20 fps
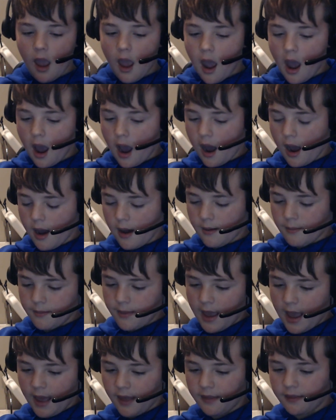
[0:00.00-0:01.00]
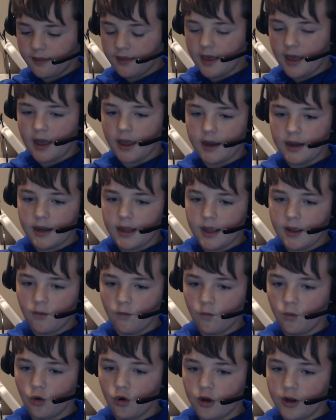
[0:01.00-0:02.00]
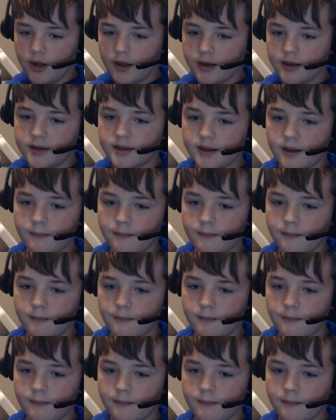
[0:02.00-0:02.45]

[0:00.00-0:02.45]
And then it wouldn't